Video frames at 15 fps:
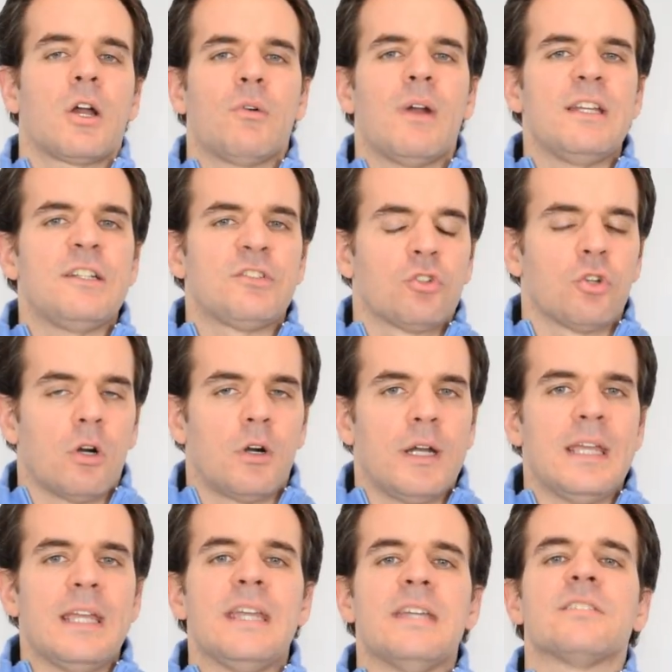a great
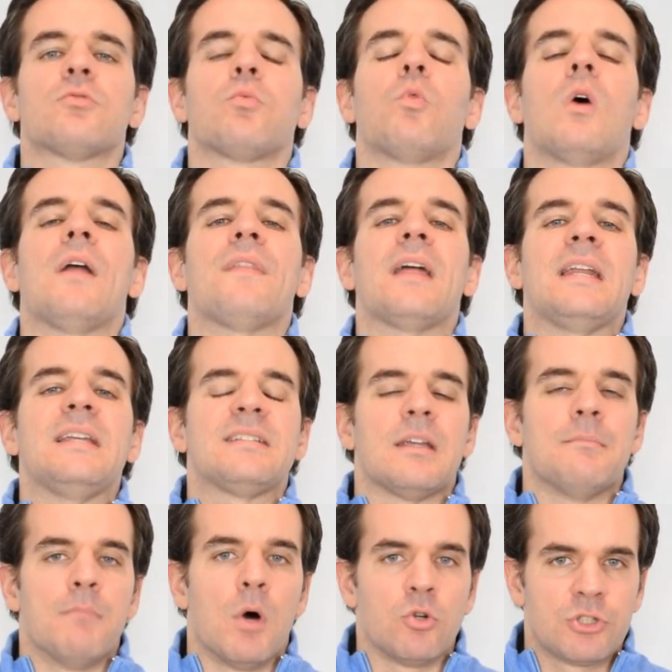story is one that is
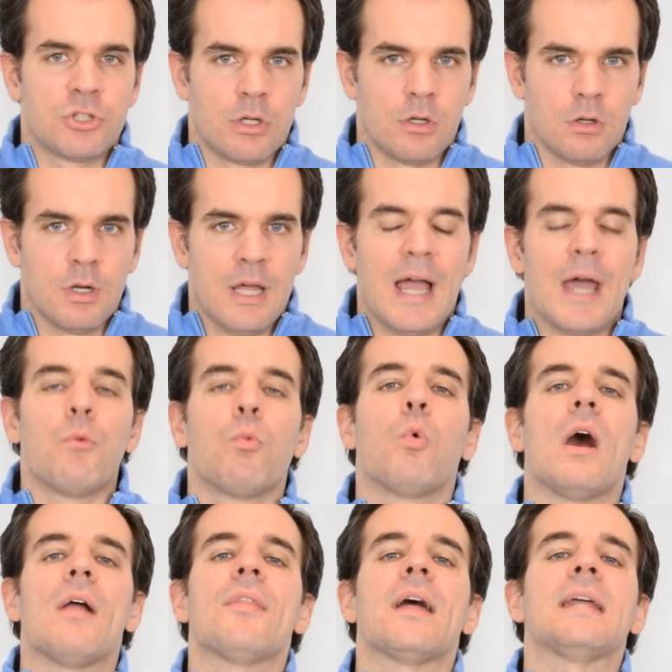emotional and
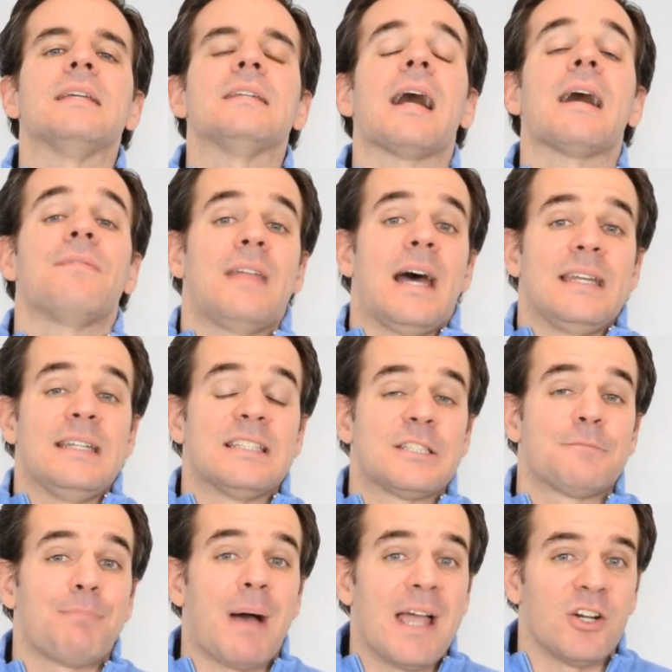one that
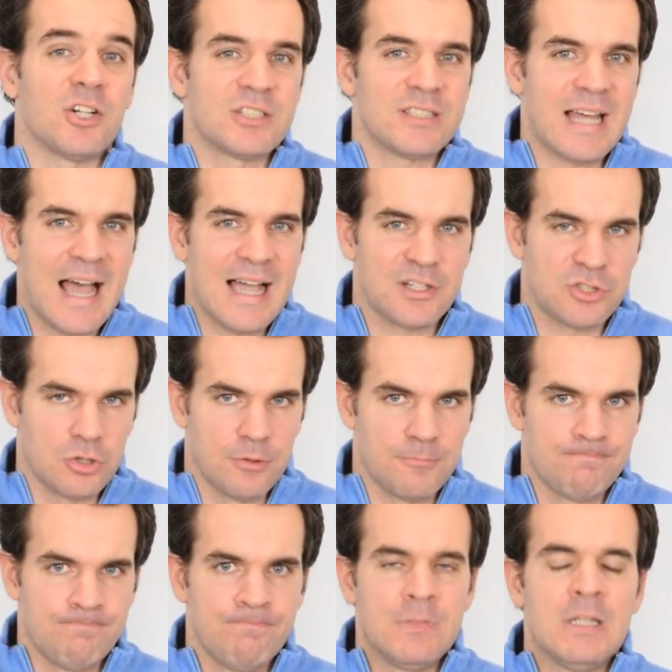inspires action.
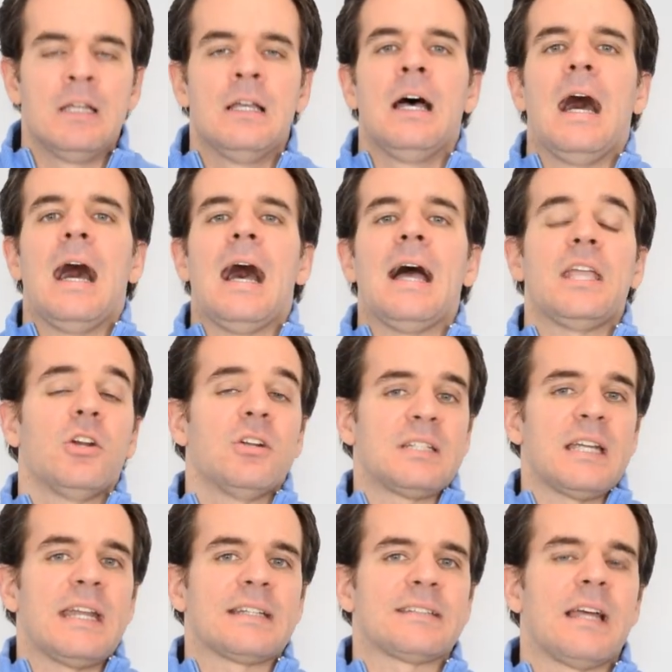Here's
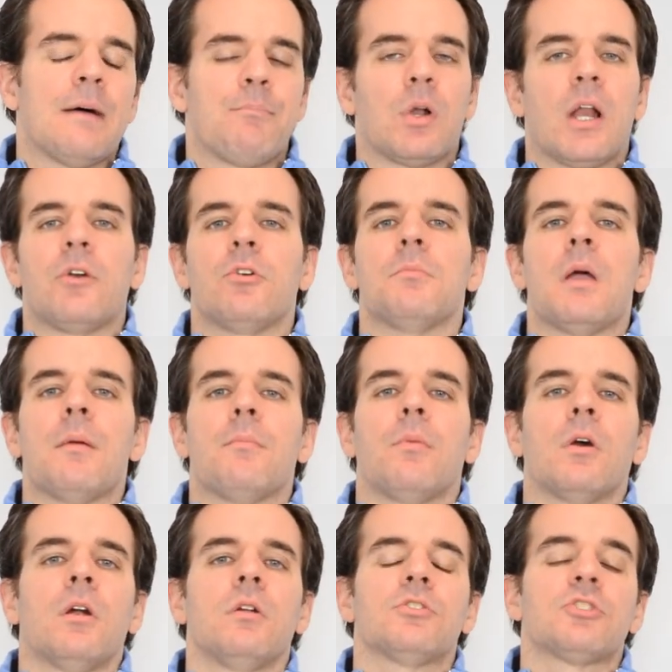an example. I
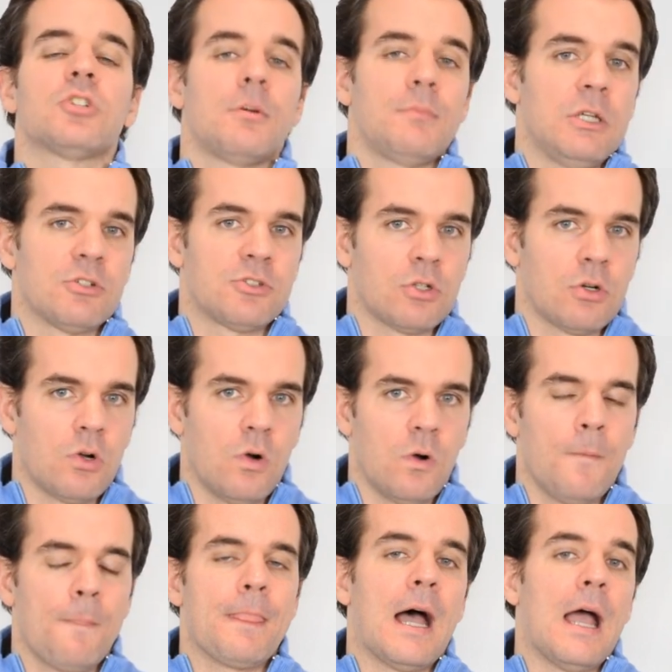remember some years
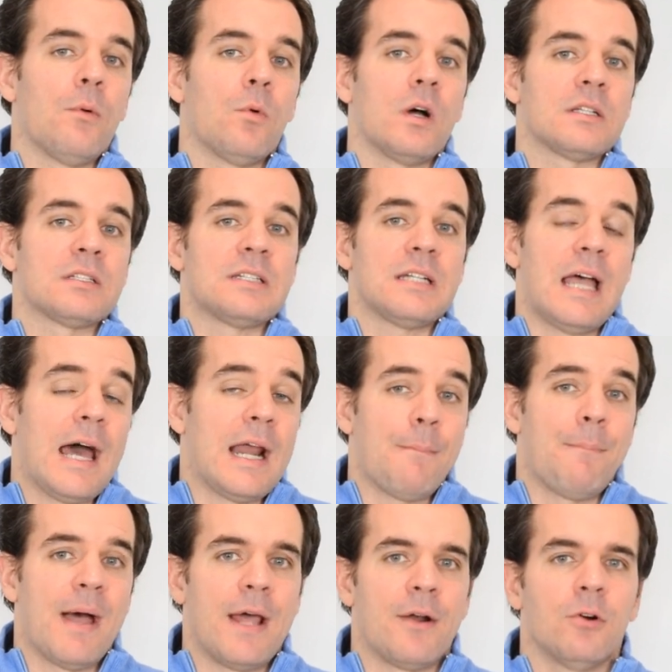ago, I was at a
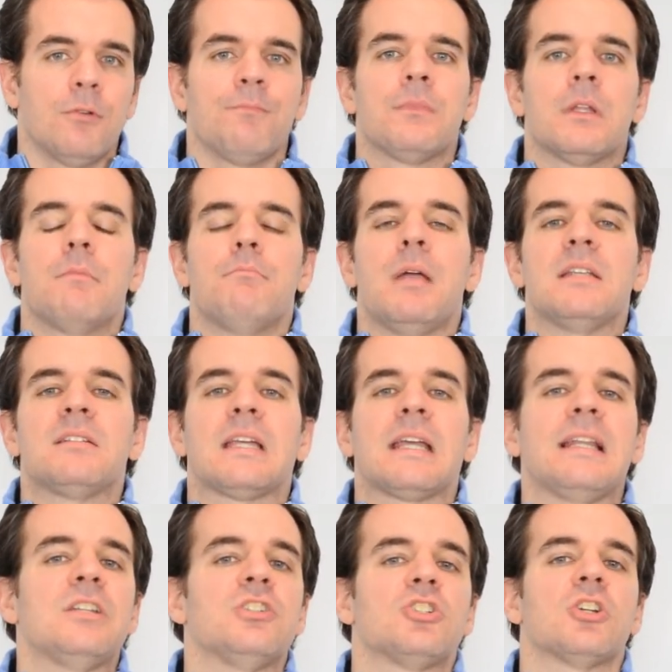panel
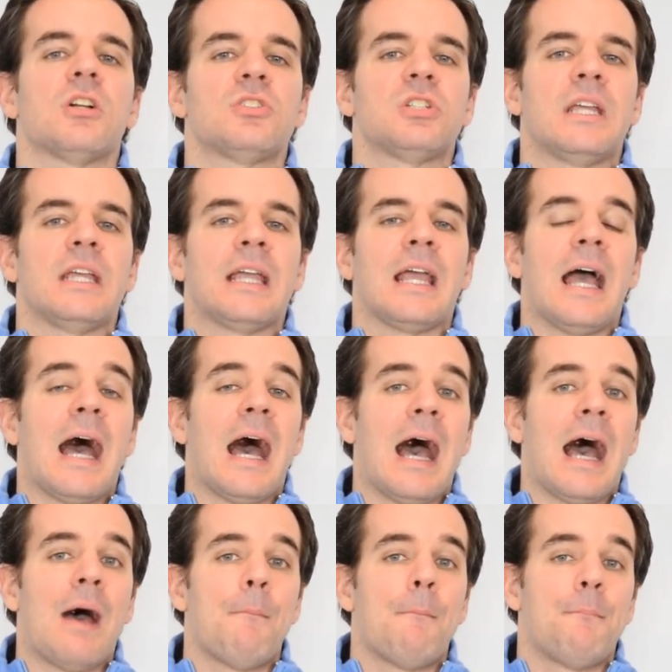basically judging
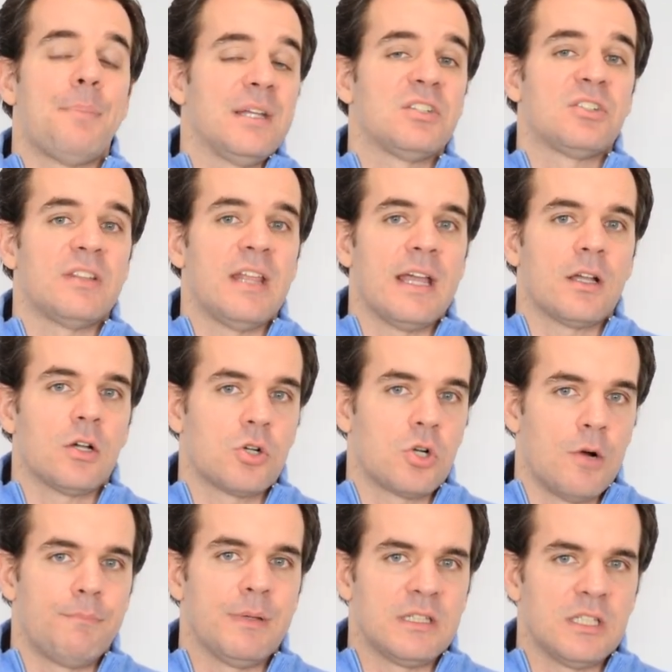a pitch deck
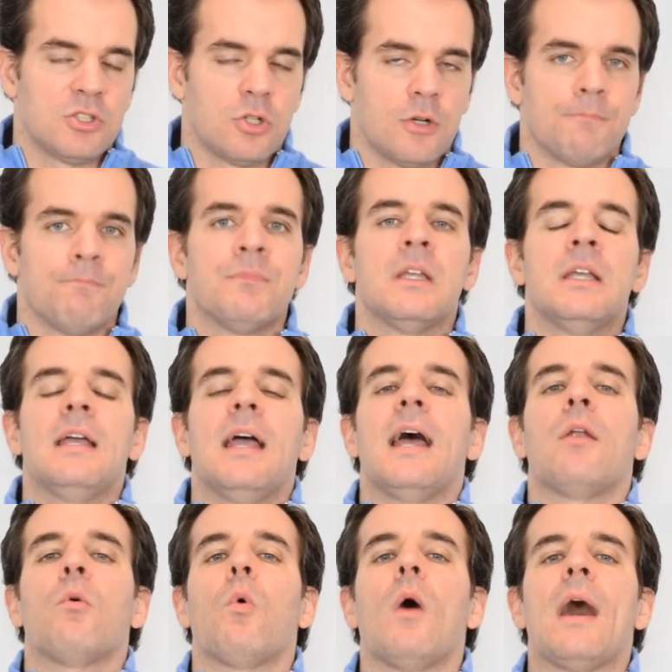competition.
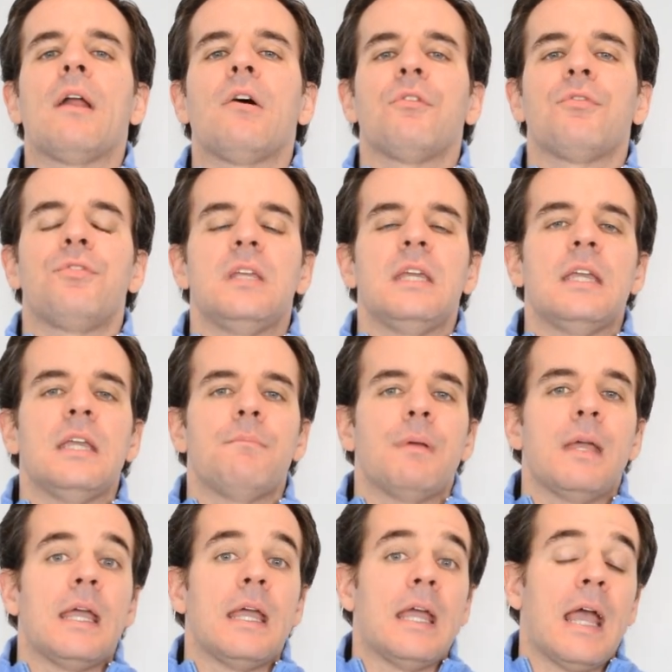And one of the
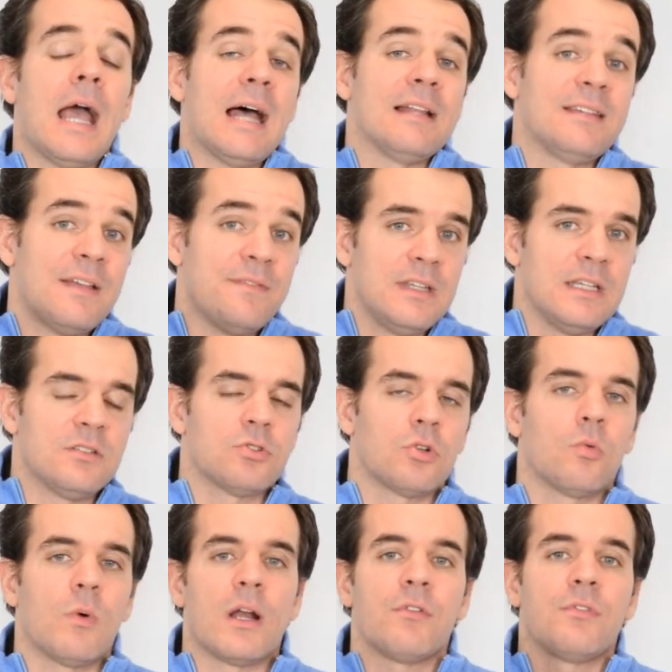attendees, or
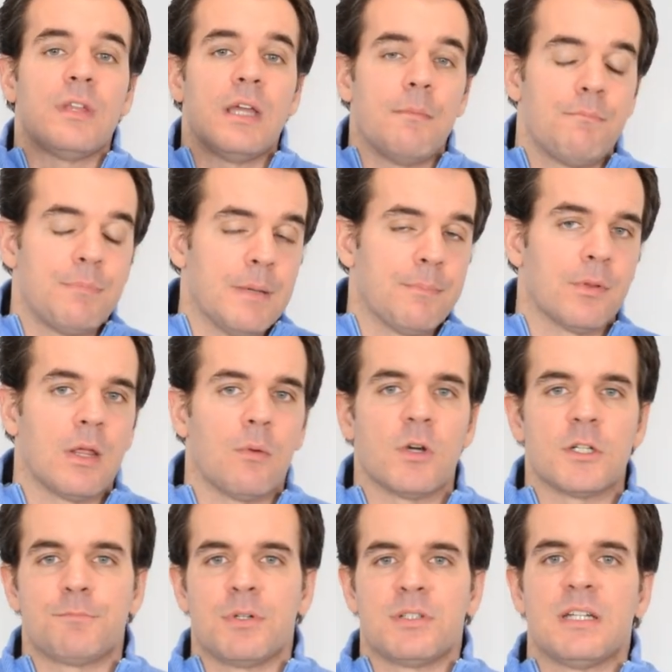one of the people that
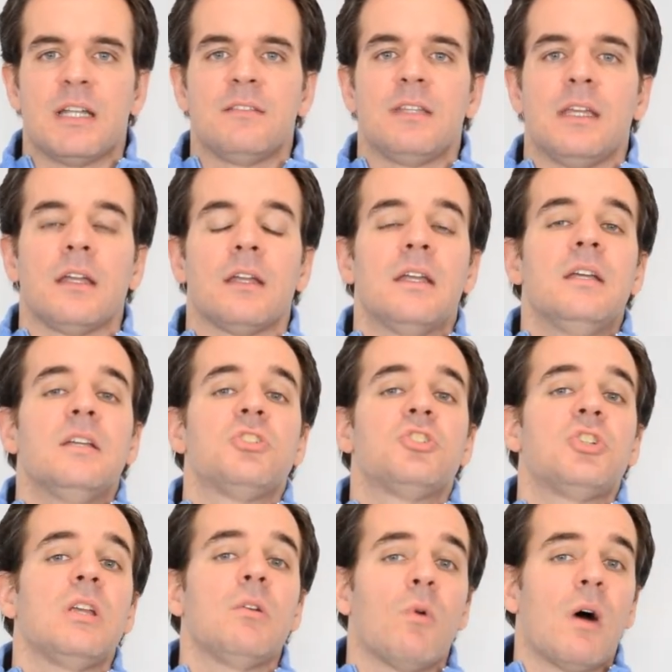was presenting,
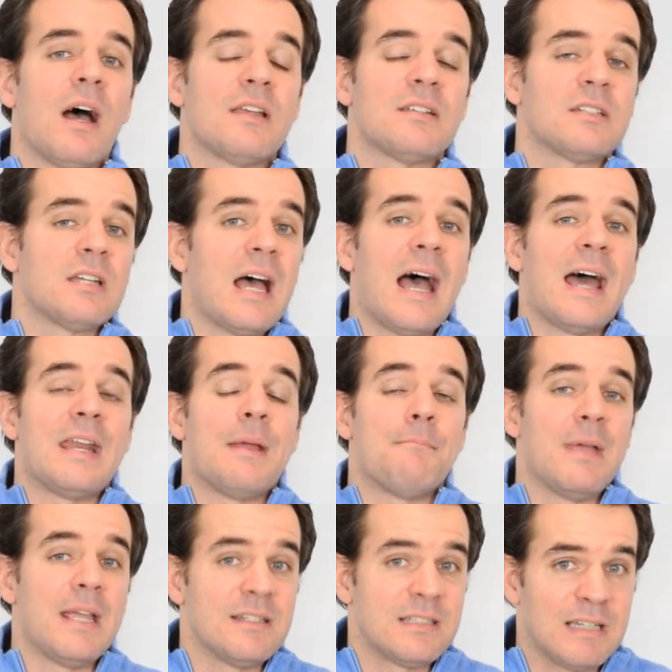she was an
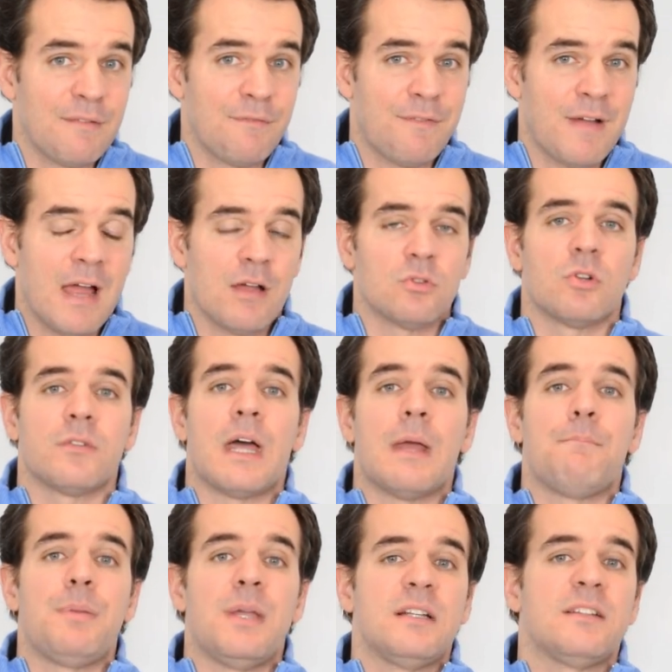amazing founder
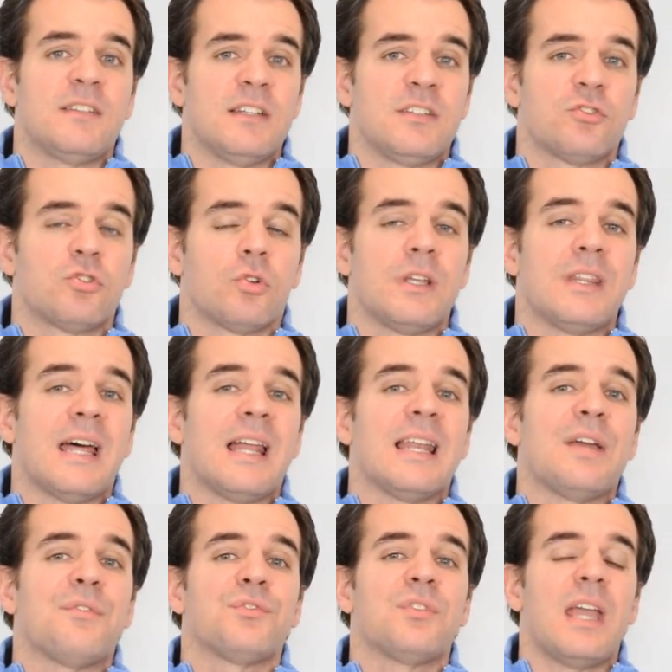that pitched this story that
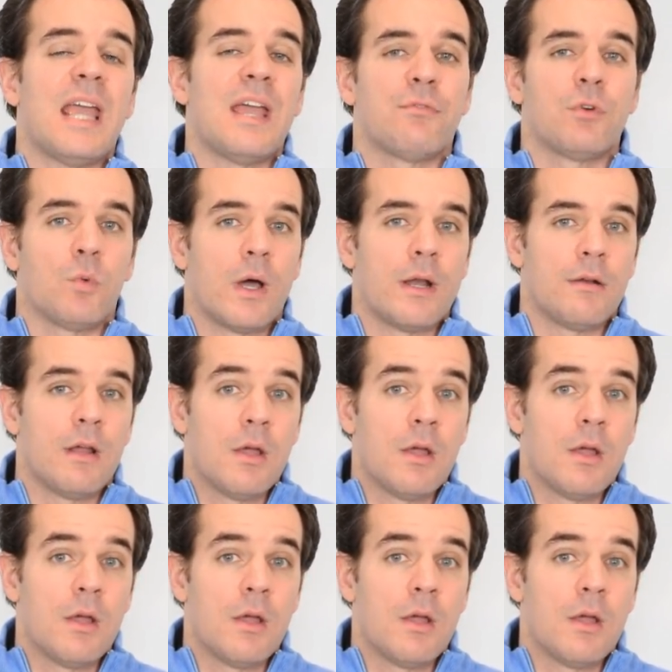left everyone